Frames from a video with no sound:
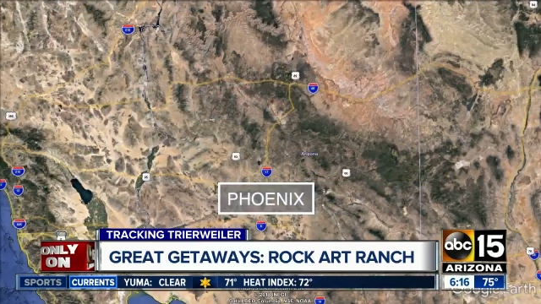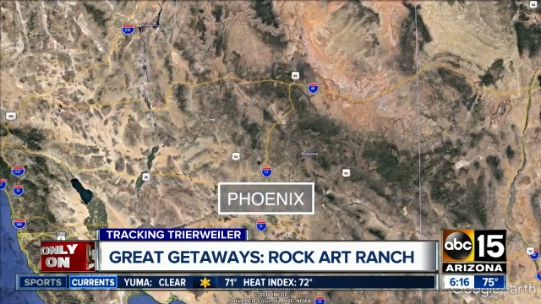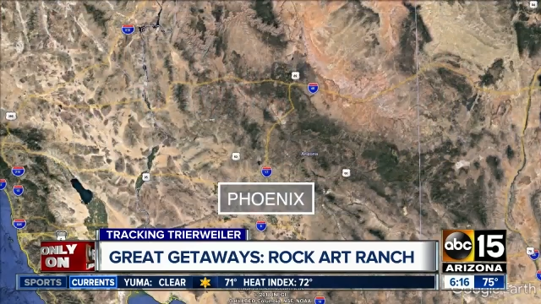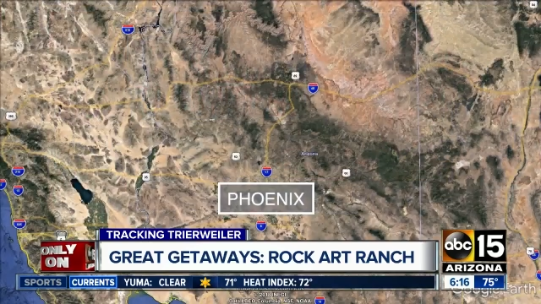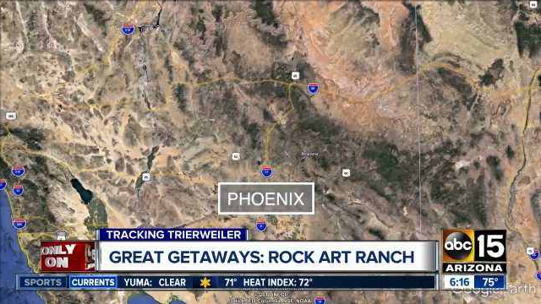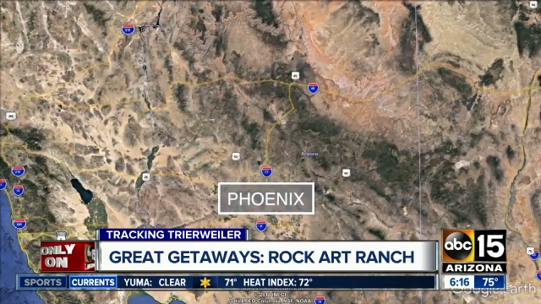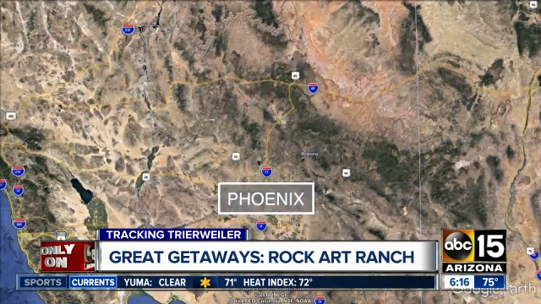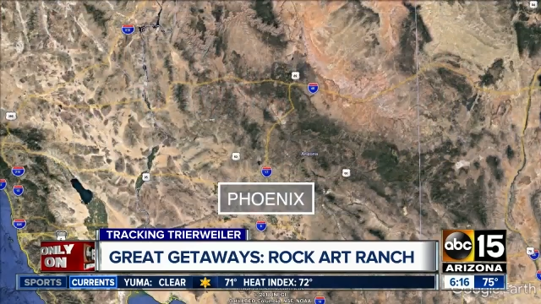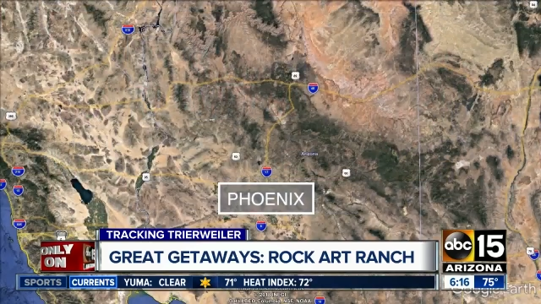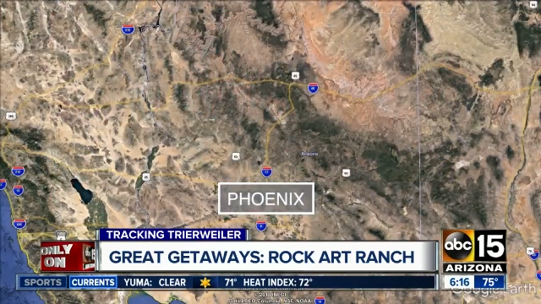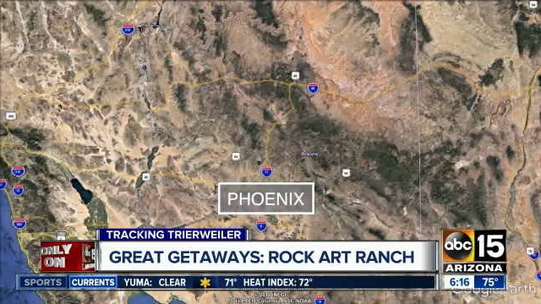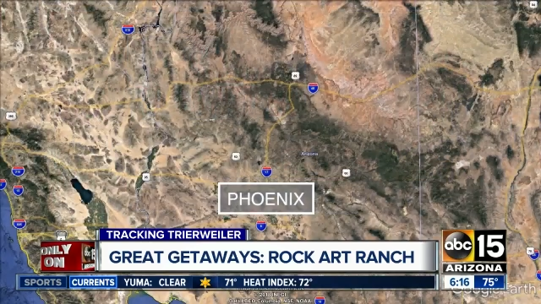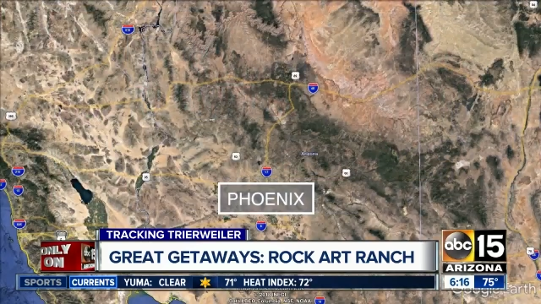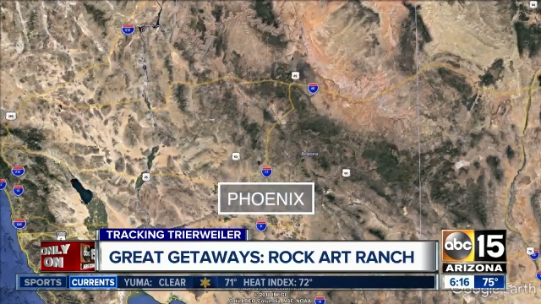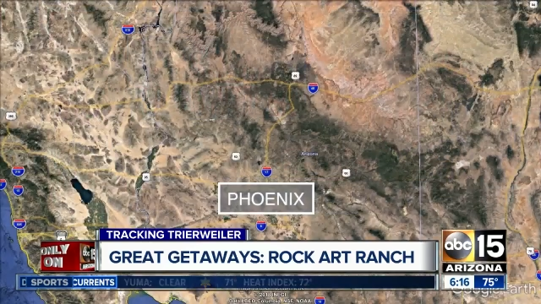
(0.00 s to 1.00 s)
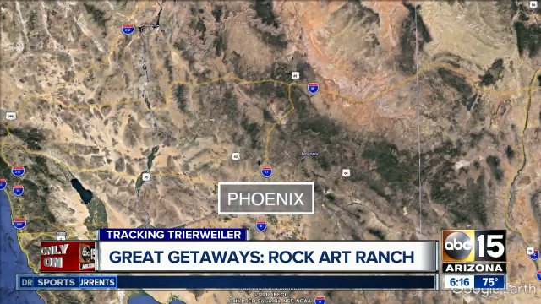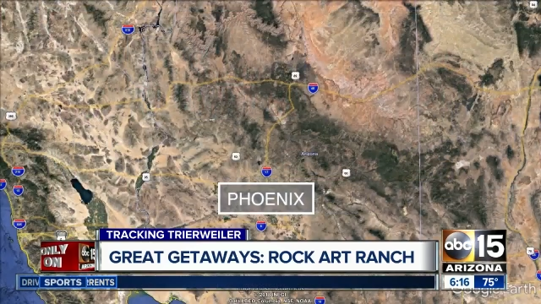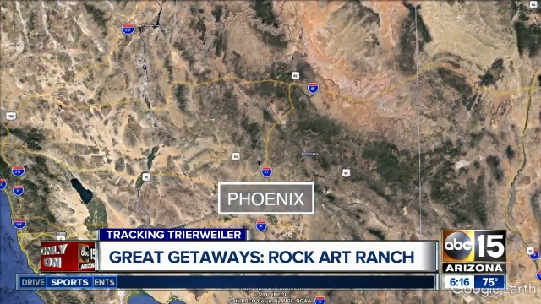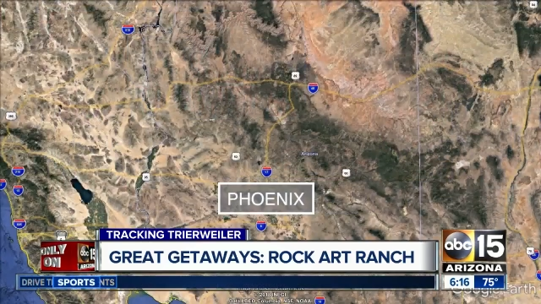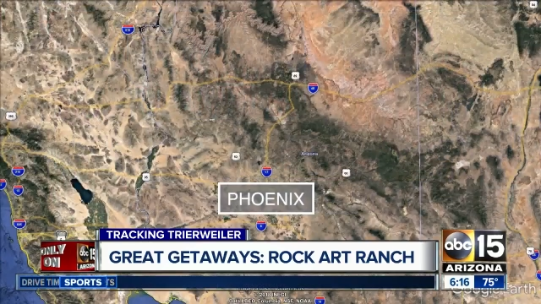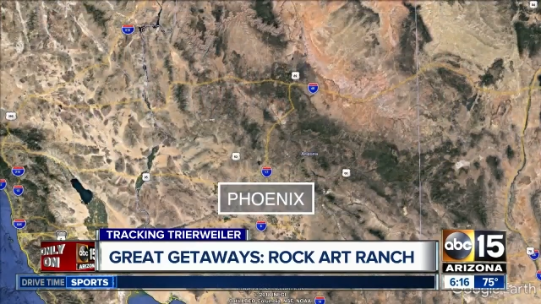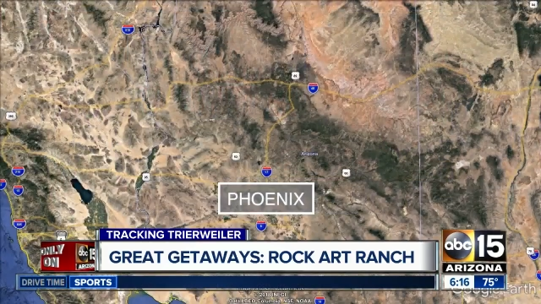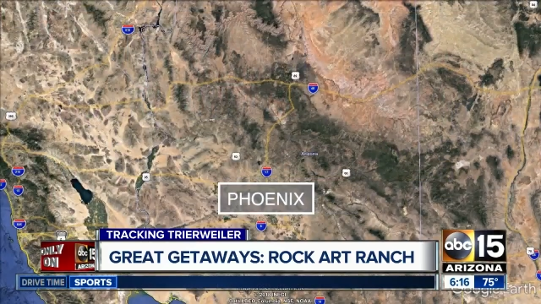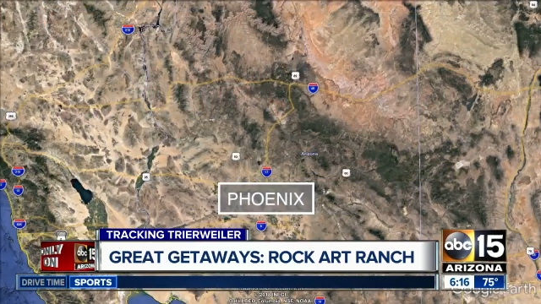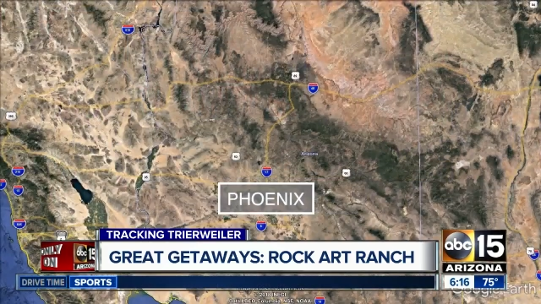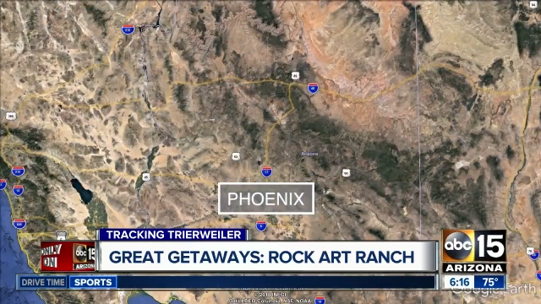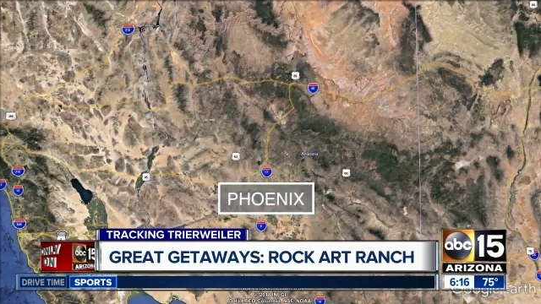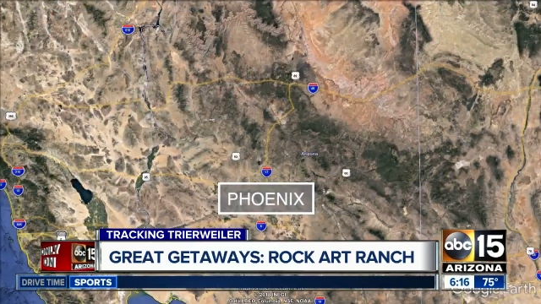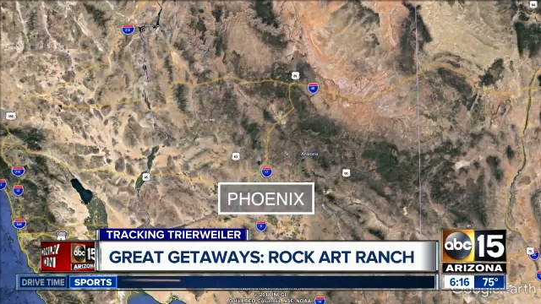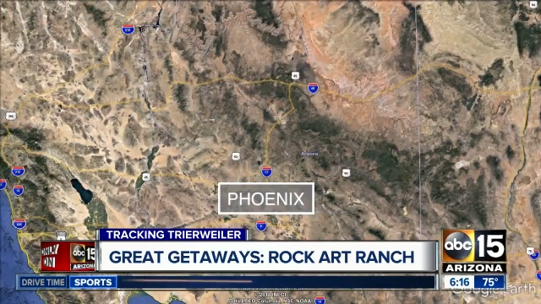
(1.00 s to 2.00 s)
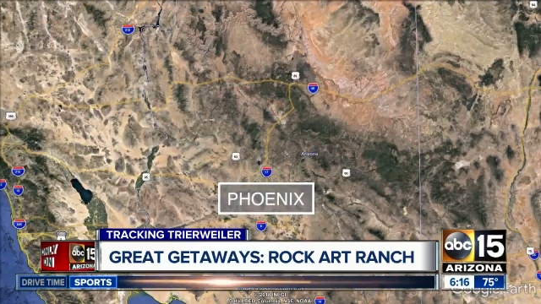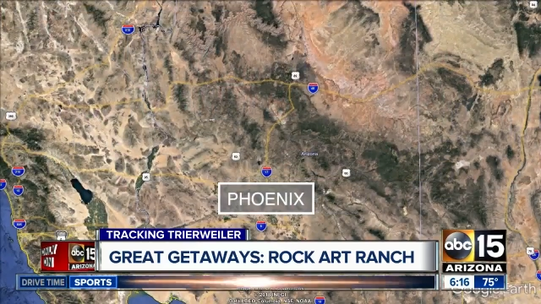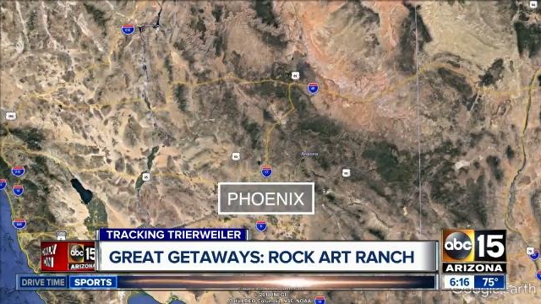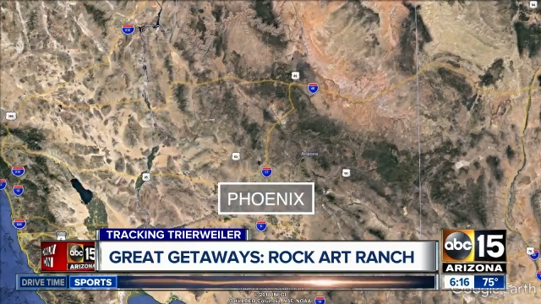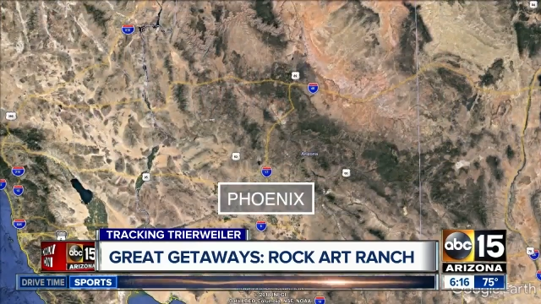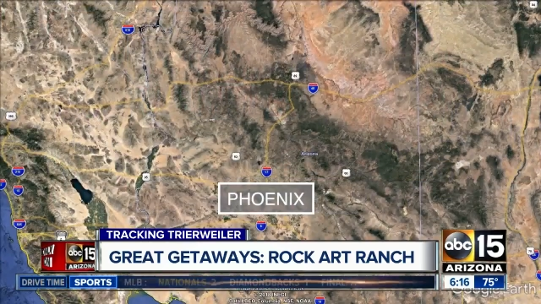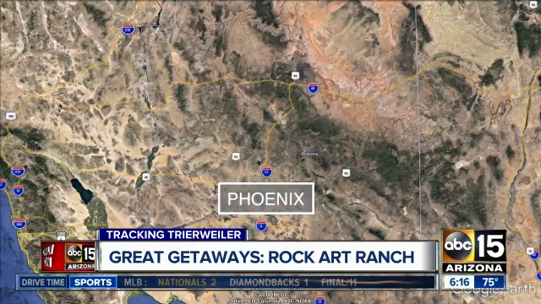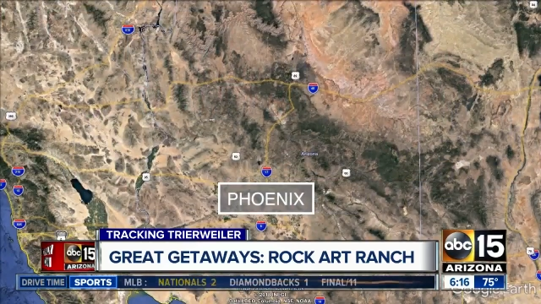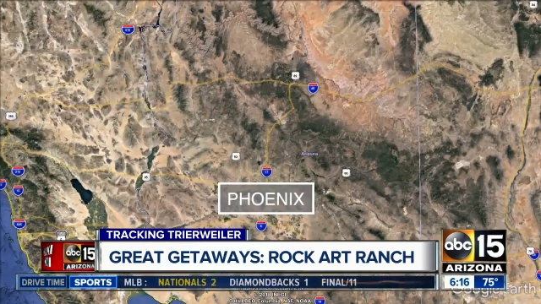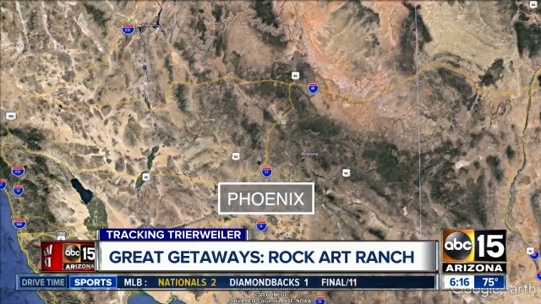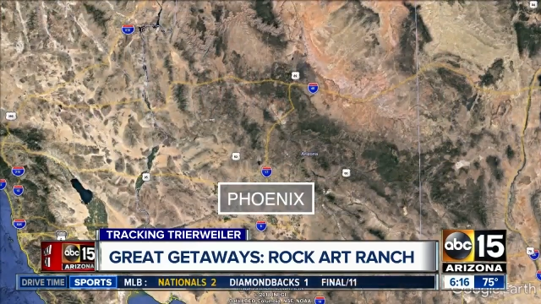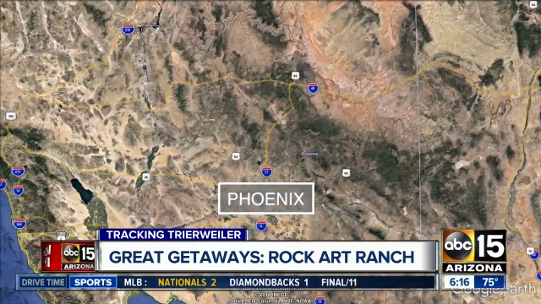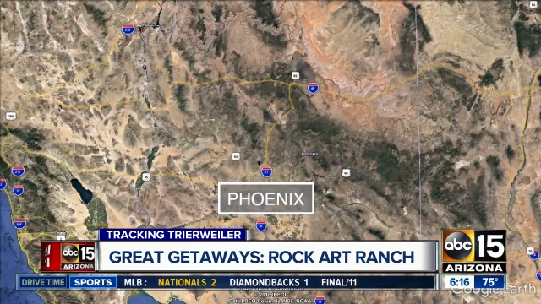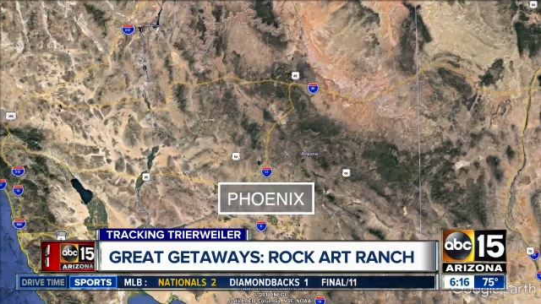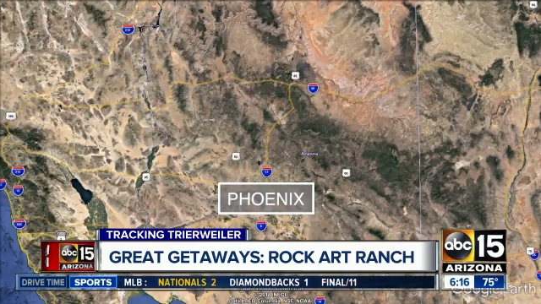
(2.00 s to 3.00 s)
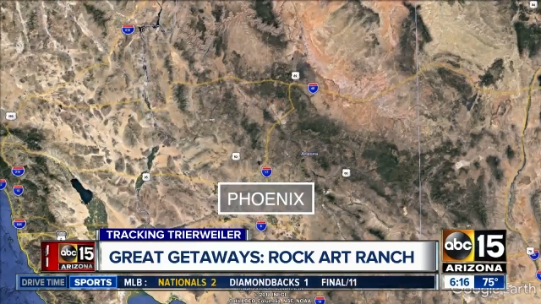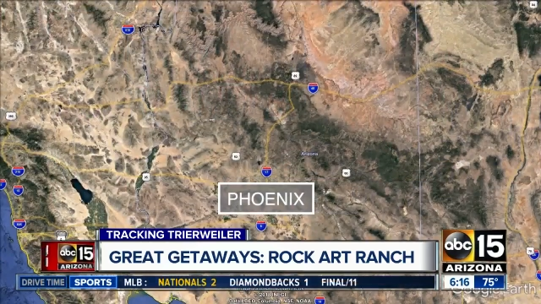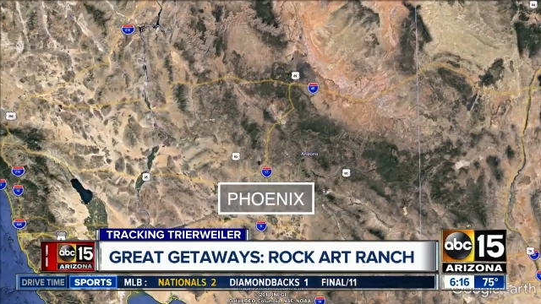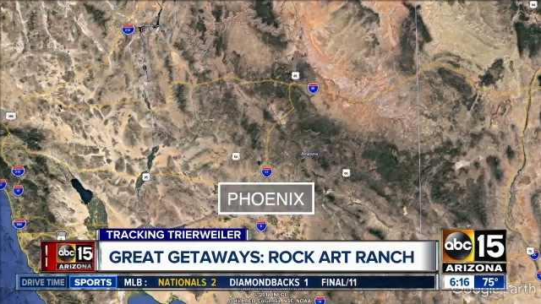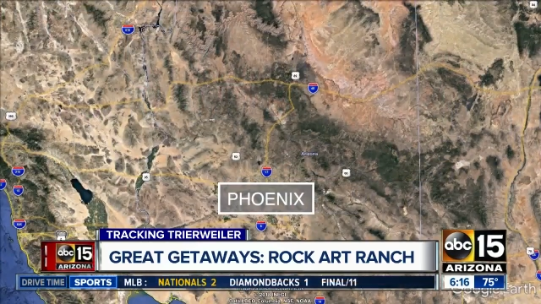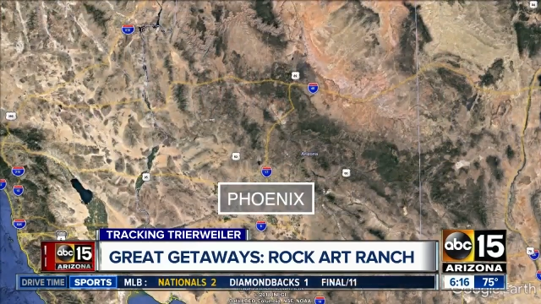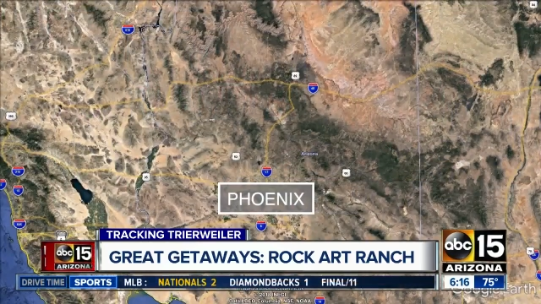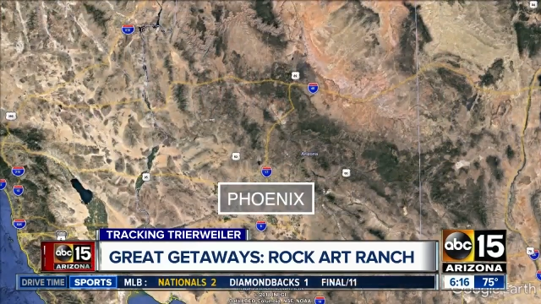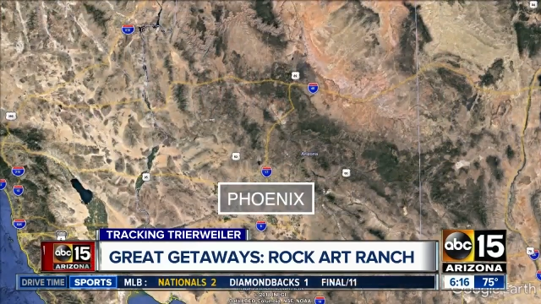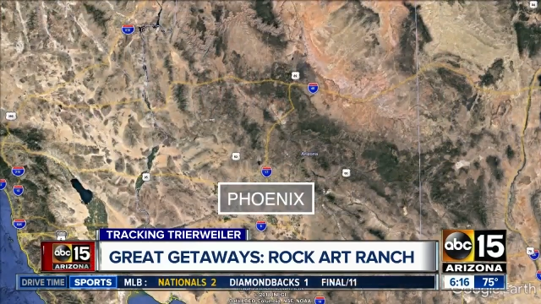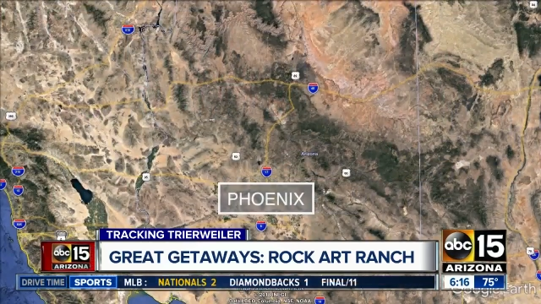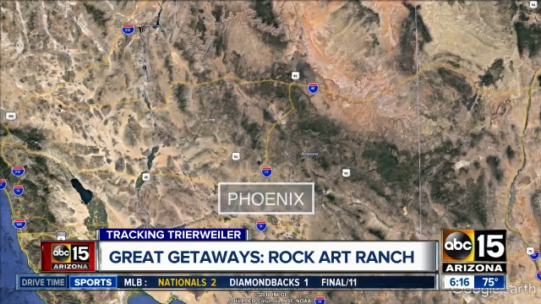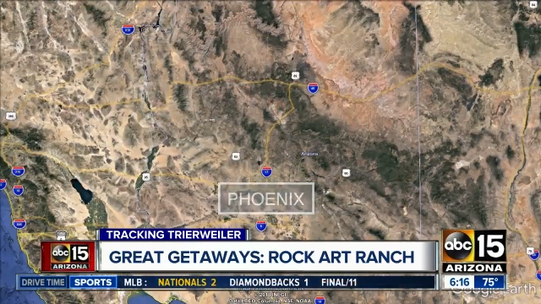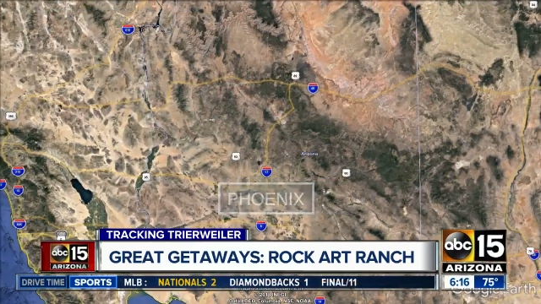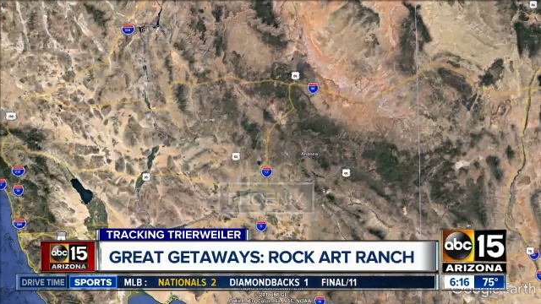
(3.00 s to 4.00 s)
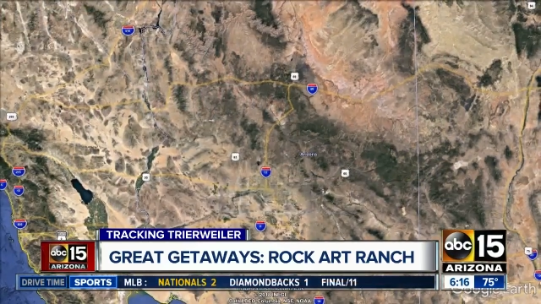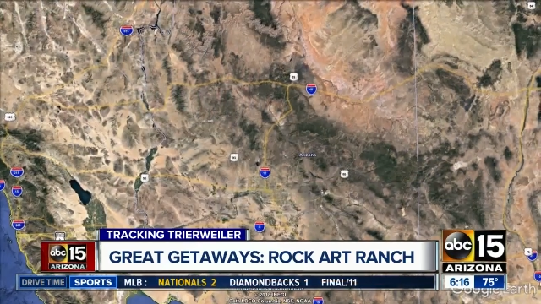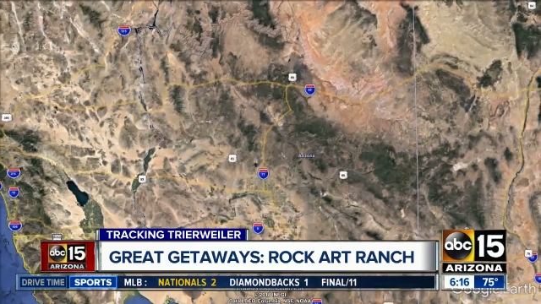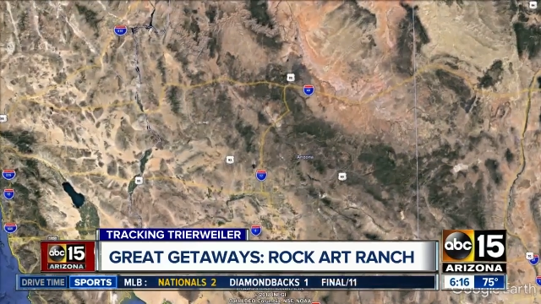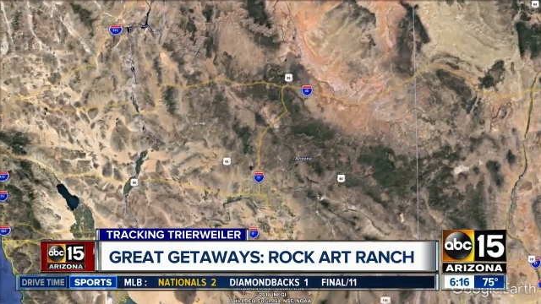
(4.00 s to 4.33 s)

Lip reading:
Nobody's mouth can be seen.